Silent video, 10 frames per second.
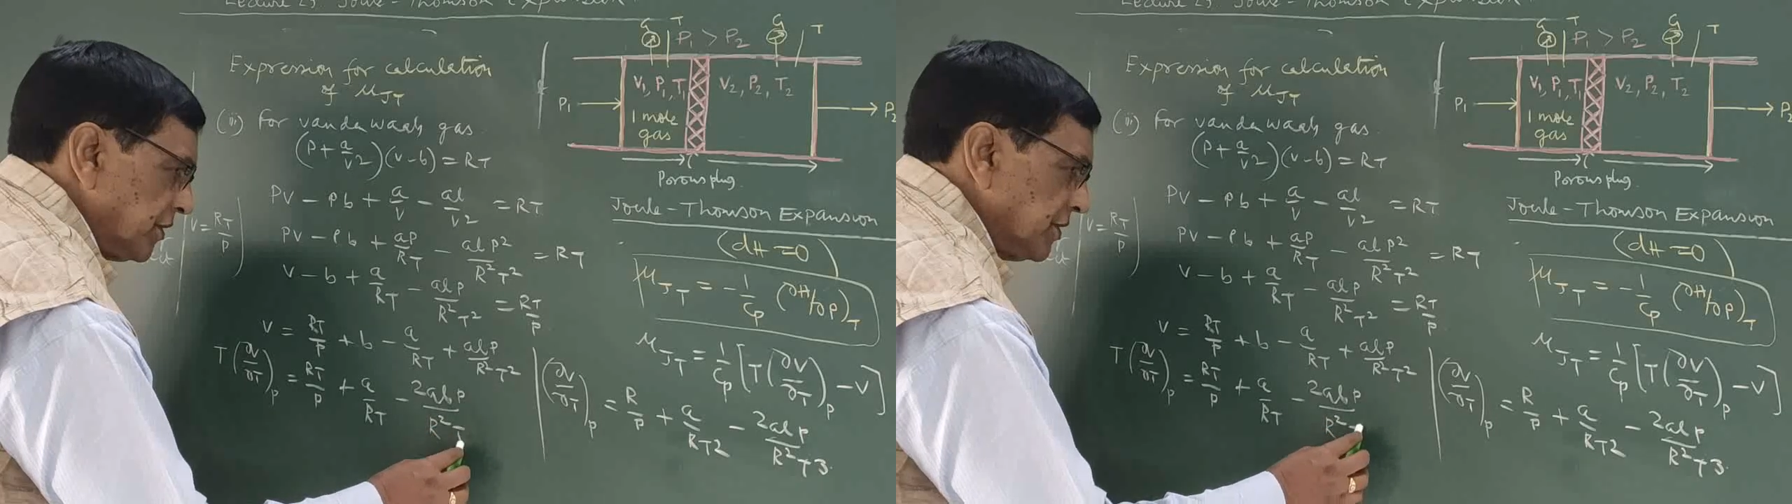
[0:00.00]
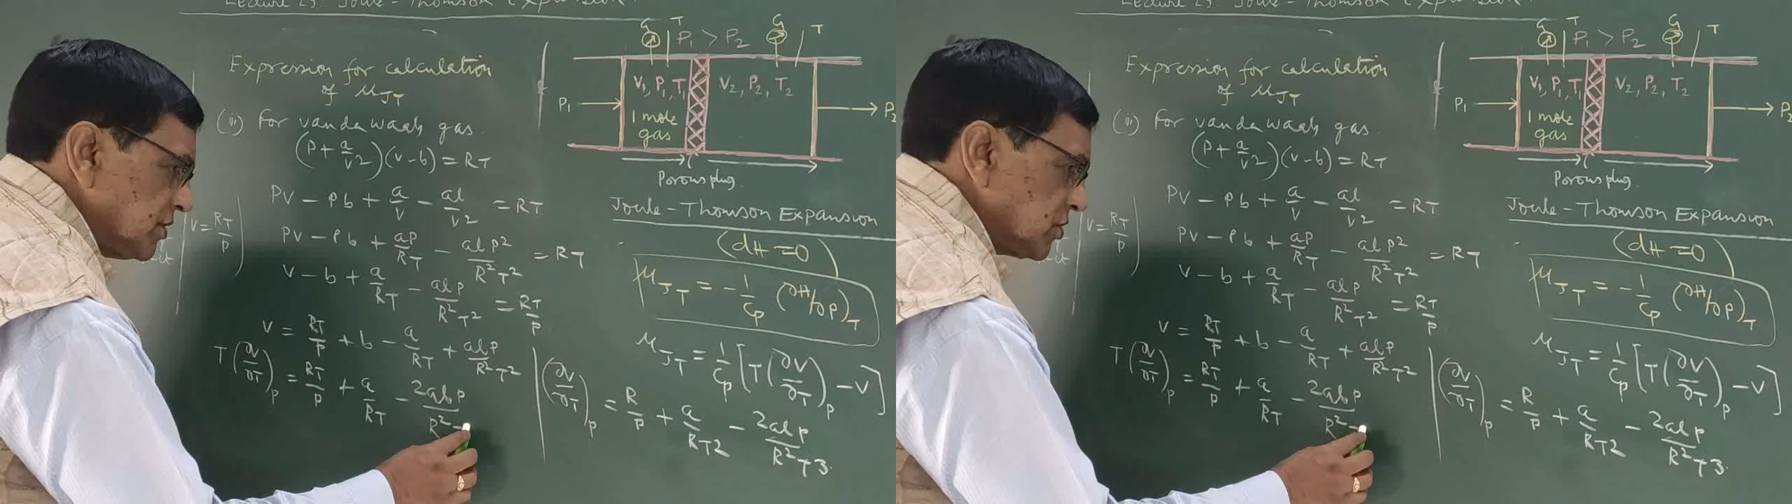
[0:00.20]

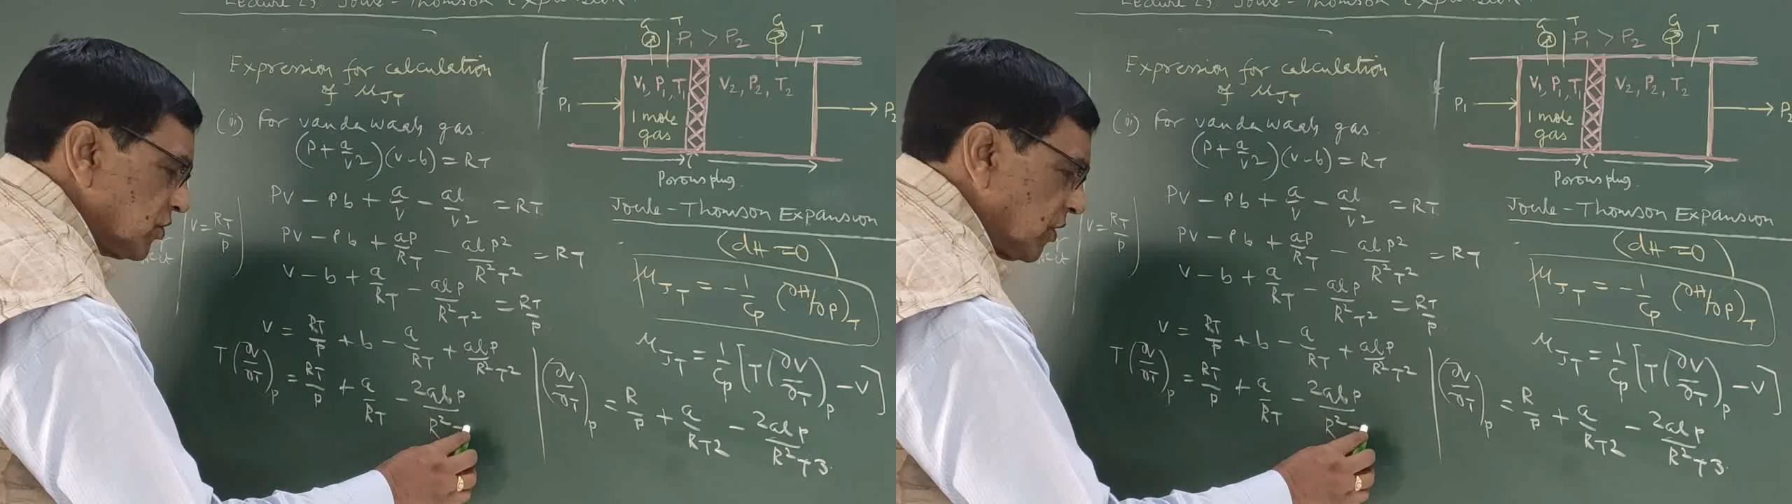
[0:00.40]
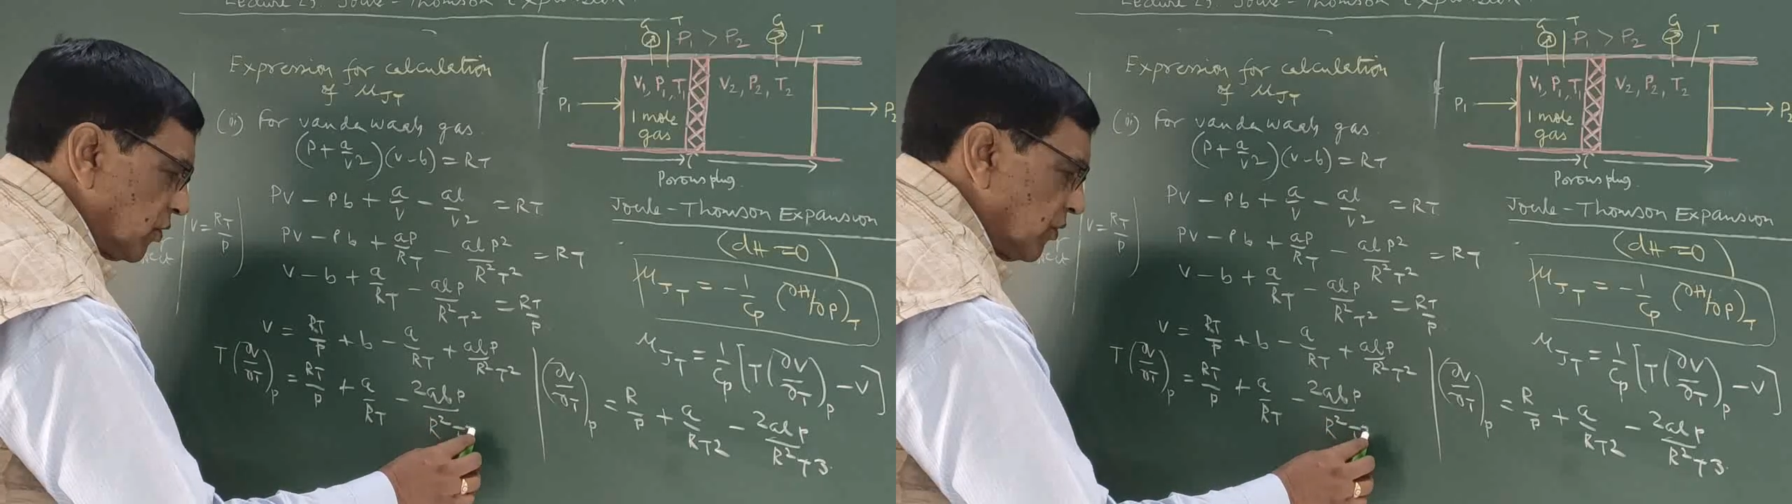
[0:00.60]

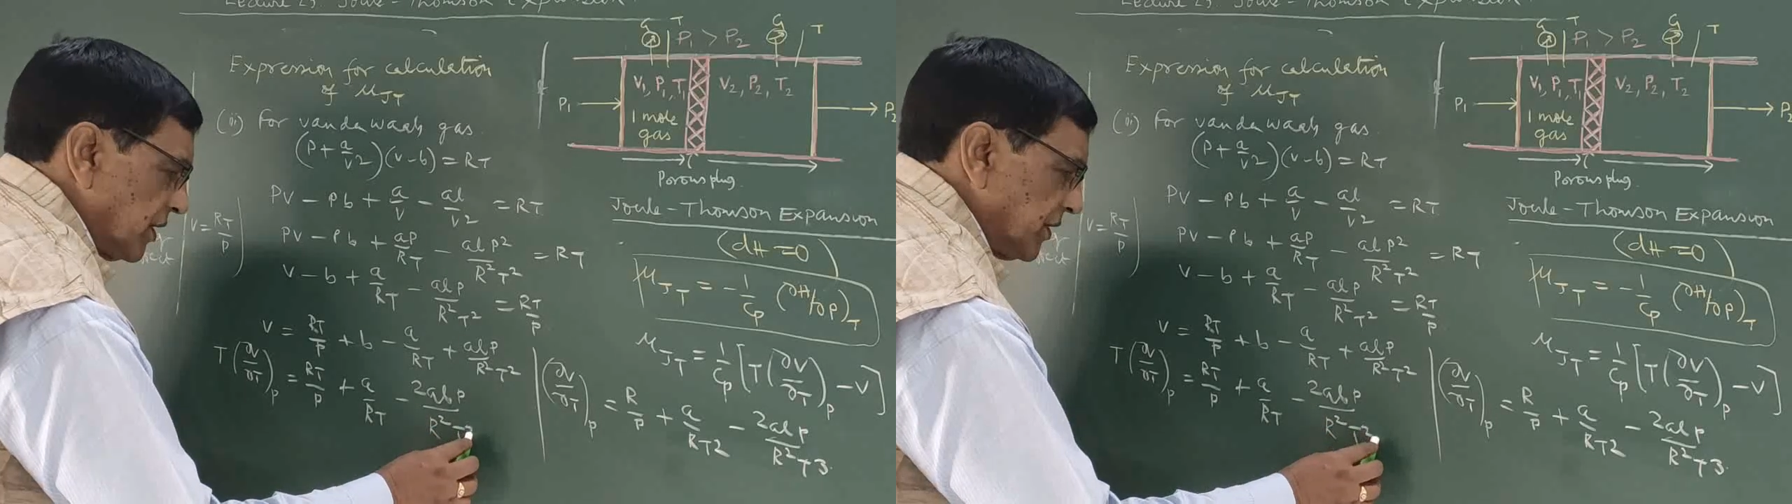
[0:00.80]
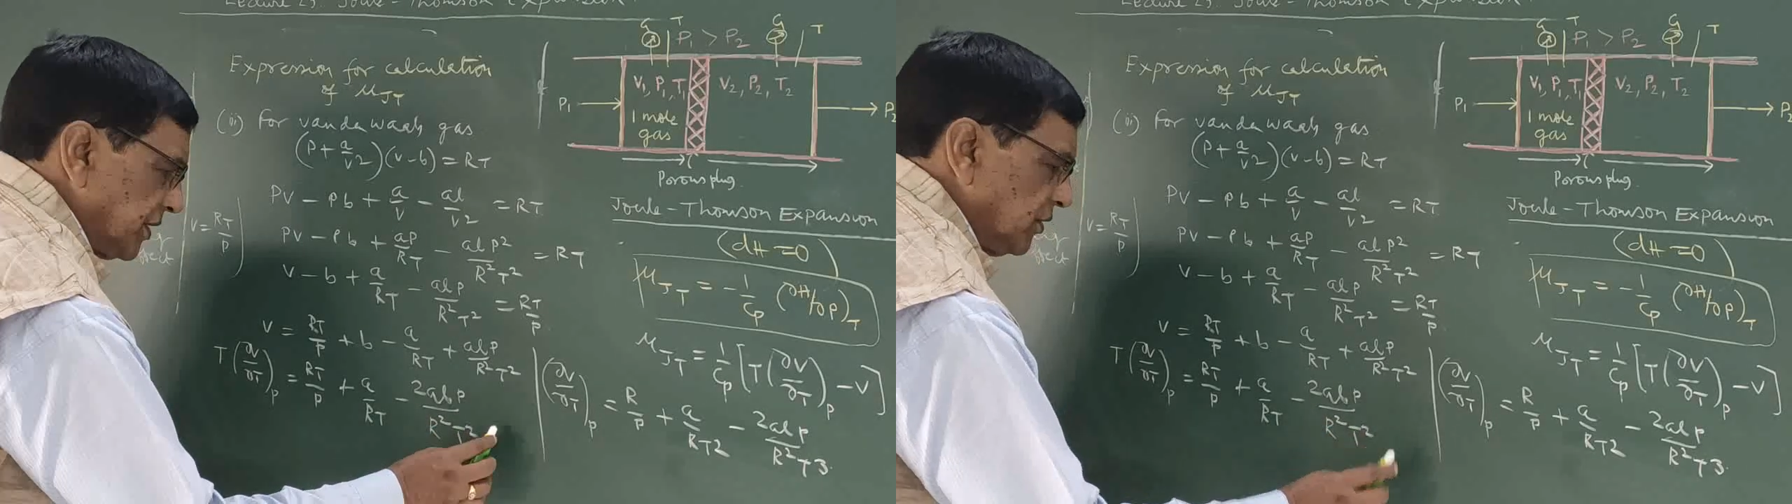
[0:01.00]
square. One
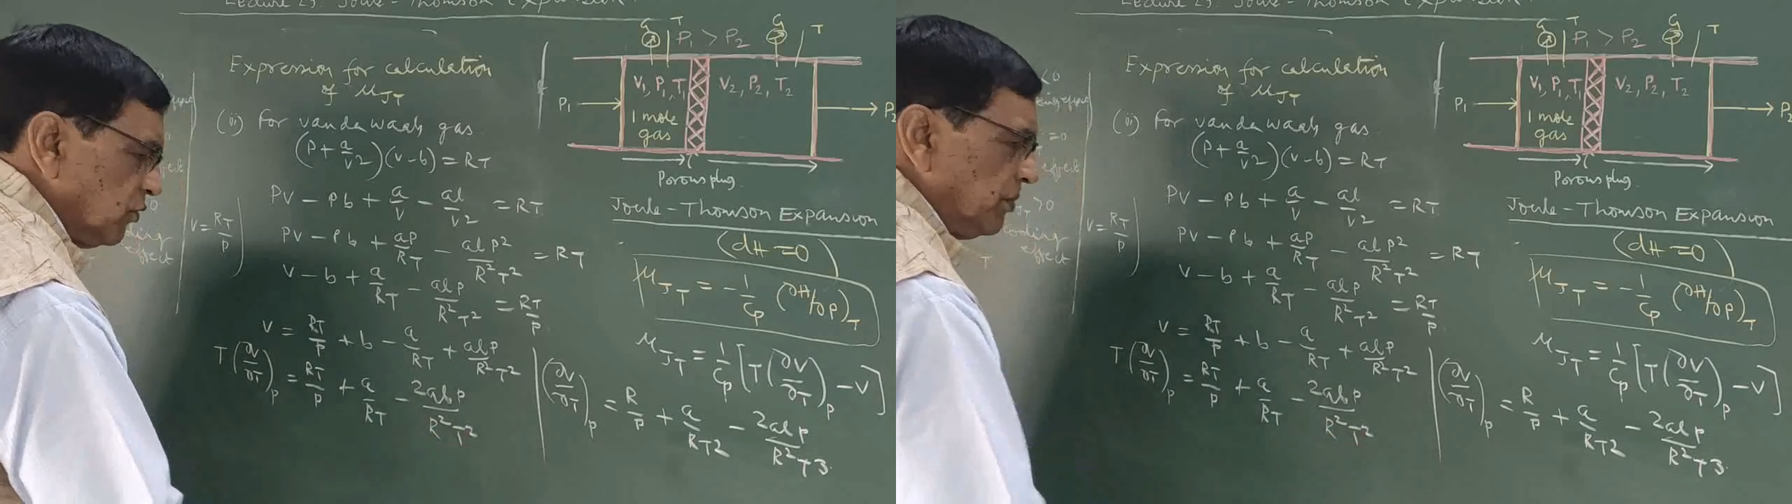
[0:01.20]
T will be